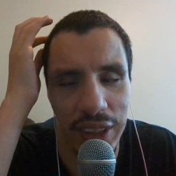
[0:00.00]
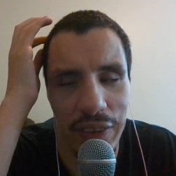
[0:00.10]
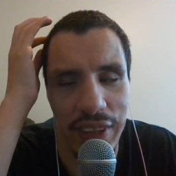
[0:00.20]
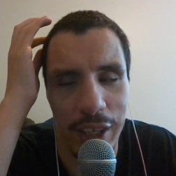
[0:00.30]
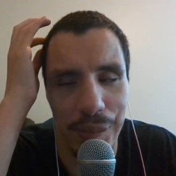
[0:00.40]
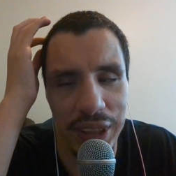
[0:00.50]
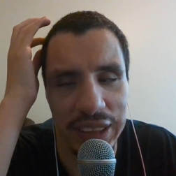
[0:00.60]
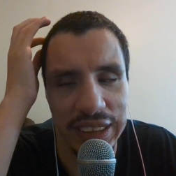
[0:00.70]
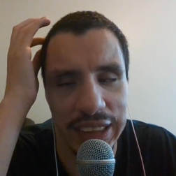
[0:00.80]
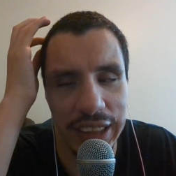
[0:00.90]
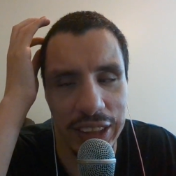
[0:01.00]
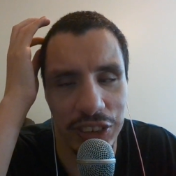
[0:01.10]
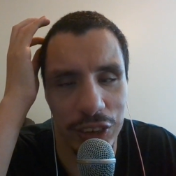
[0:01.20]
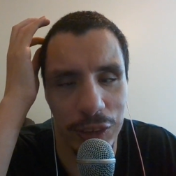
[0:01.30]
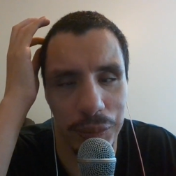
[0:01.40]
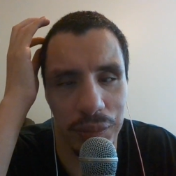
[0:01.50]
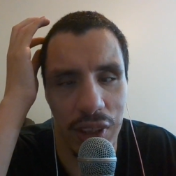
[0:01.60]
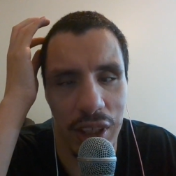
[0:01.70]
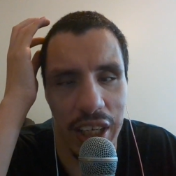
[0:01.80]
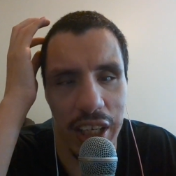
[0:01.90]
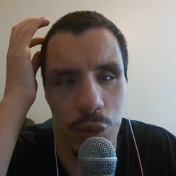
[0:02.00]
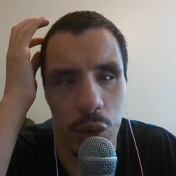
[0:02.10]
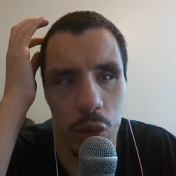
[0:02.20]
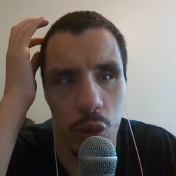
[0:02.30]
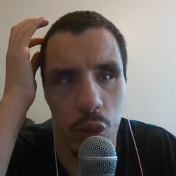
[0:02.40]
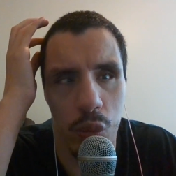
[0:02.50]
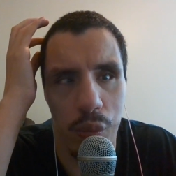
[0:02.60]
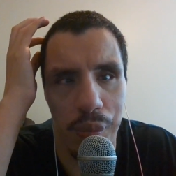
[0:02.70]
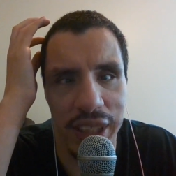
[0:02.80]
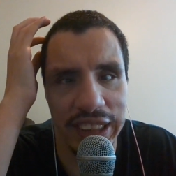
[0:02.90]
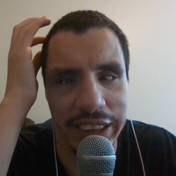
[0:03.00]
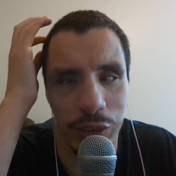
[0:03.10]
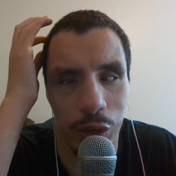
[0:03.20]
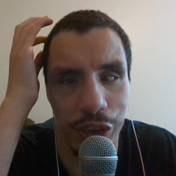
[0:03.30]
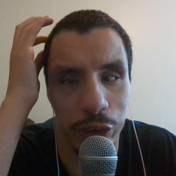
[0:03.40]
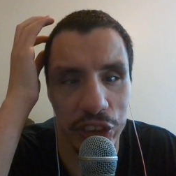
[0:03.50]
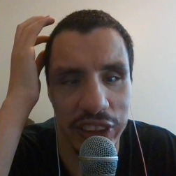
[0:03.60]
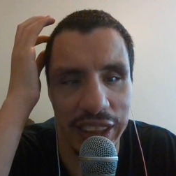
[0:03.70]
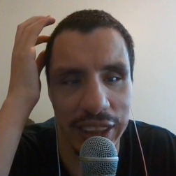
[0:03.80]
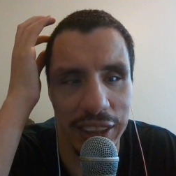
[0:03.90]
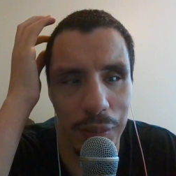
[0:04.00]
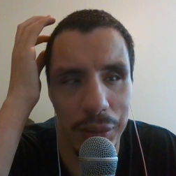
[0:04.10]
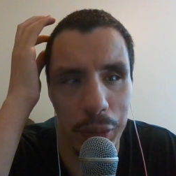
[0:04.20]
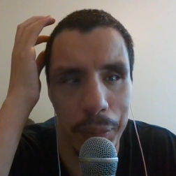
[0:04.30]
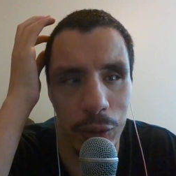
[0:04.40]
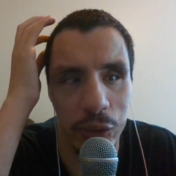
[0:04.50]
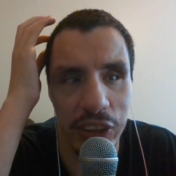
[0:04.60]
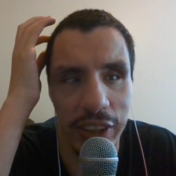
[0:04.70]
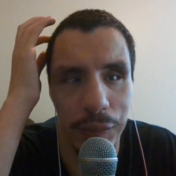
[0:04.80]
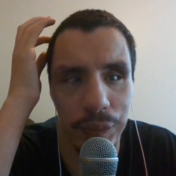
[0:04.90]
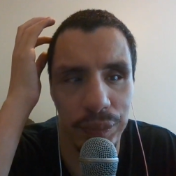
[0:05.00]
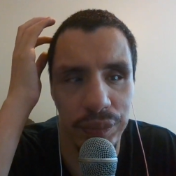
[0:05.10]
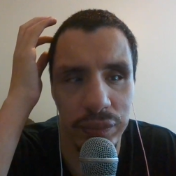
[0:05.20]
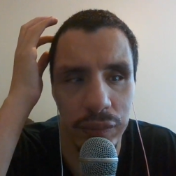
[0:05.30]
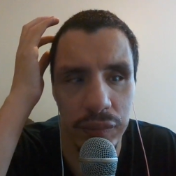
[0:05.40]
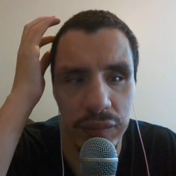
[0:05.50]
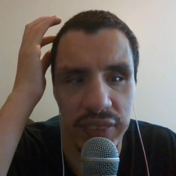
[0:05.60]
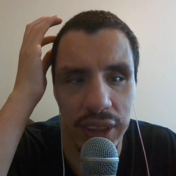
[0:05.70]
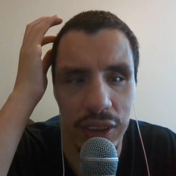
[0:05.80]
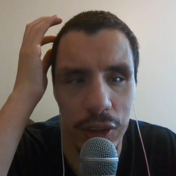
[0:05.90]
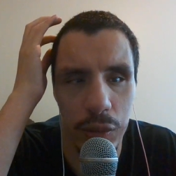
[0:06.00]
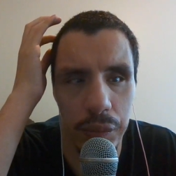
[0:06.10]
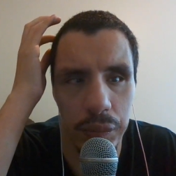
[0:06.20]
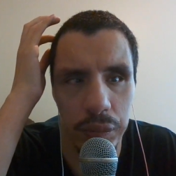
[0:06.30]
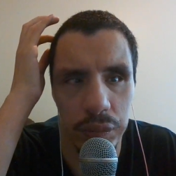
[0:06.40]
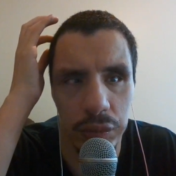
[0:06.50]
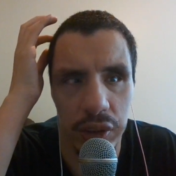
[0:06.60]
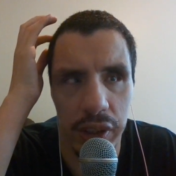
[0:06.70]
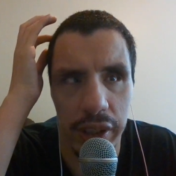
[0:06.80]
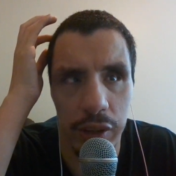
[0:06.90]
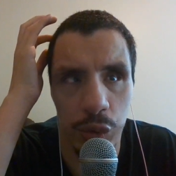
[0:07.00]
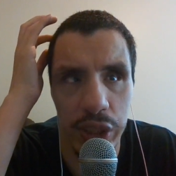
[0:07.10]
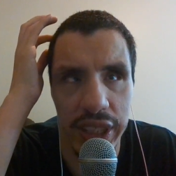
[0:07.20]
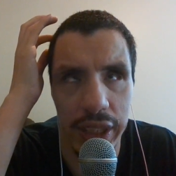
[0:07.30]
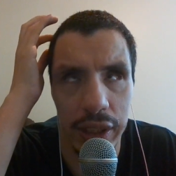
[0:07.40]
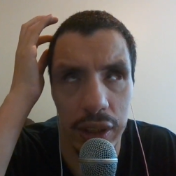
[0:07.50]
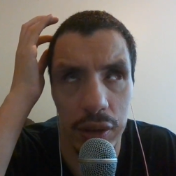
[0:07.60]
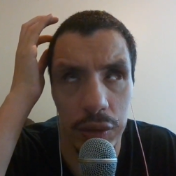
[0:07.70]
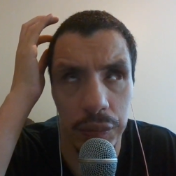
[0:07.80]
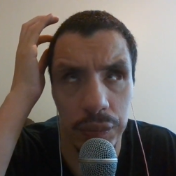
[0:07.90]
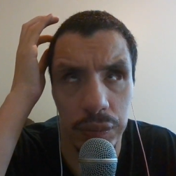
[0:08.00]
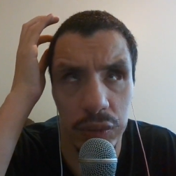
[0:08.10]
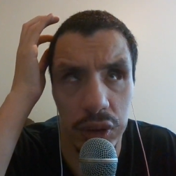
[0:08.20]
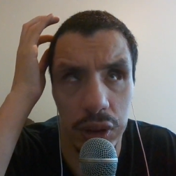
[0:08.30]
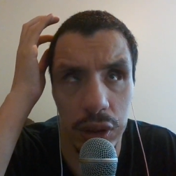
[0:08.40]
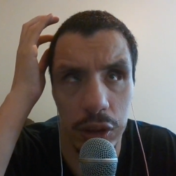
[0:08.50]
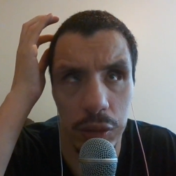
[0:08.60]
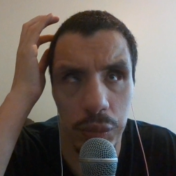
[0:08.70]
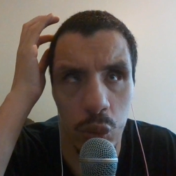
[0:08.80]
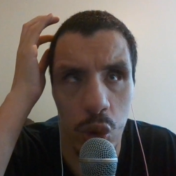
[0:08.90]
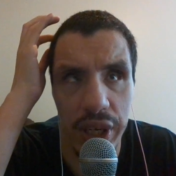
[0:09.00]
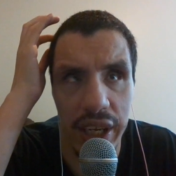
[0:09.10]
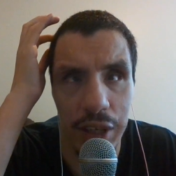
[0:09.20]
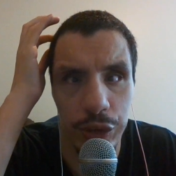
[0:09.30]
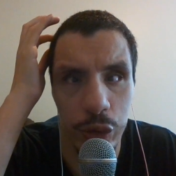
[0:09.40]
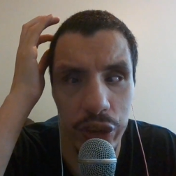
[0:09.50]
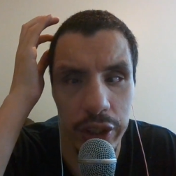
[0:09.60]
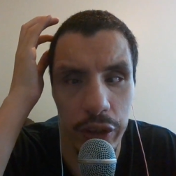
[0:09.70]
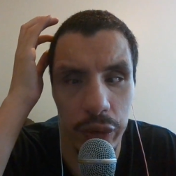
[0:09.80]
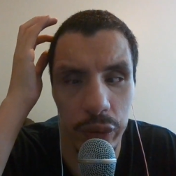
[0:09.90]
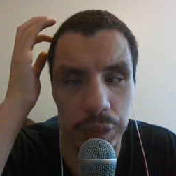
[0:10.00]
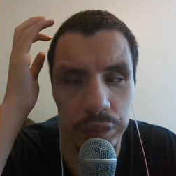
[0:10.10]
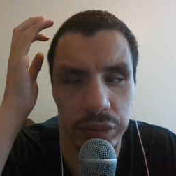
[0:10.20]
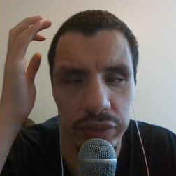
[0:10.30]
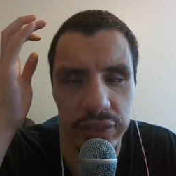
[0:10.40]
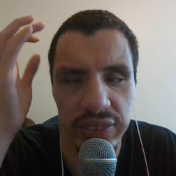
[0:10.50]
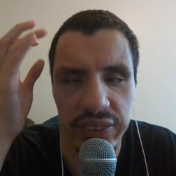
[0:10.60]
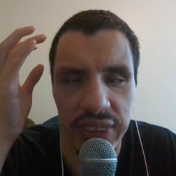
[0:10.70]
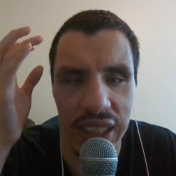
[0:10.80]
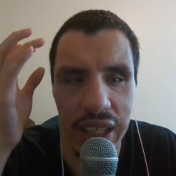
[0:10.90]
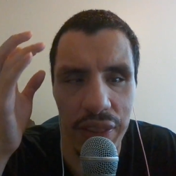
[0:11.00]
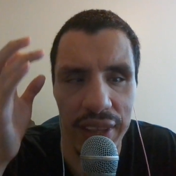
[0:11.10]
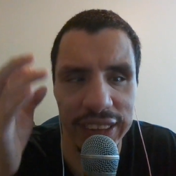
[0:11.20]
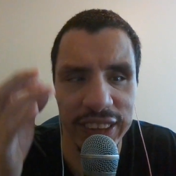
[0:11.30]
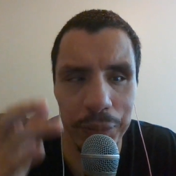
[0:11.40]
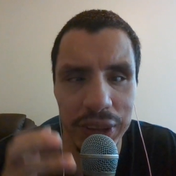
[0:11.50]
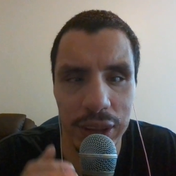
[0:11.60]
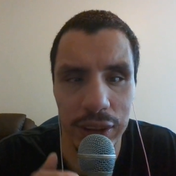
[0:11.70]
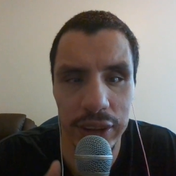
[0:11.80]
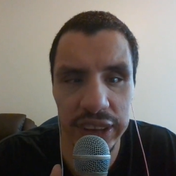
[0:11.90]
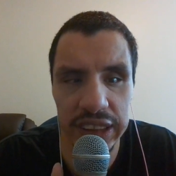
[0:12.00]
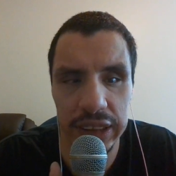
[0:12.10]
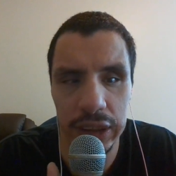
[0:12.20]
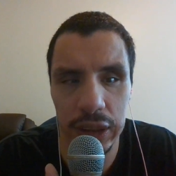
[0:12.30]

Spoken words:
that means that I will make several videos a day, but post them um, every day, one after the other. And that's because